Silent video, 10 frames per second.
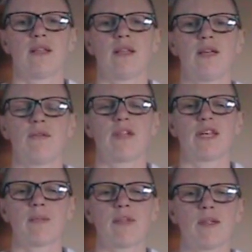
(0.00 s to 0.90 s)
it was an
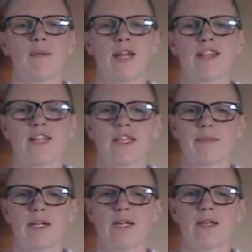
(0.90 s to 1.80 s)
absolute blessing to
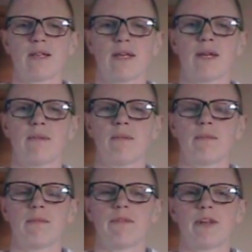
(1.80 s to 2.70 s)
meet
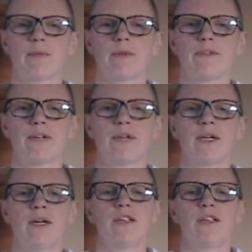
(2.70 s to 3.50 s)
Venerable Vera.